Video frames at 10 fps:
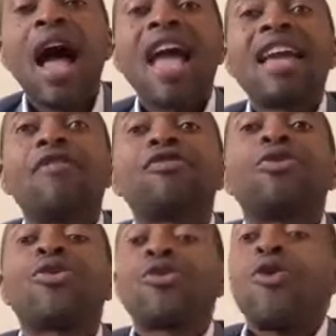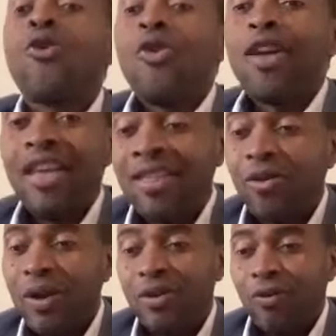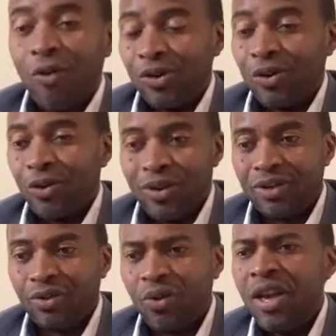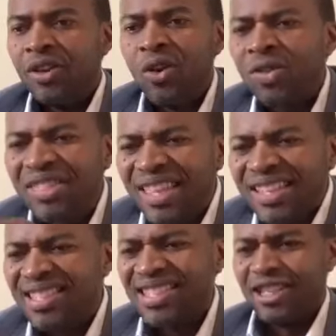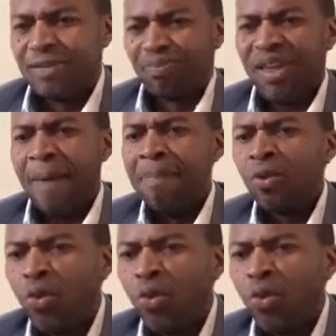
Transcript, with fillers: I have to grow in the word of God. Glory to God. Now, this is his prayer.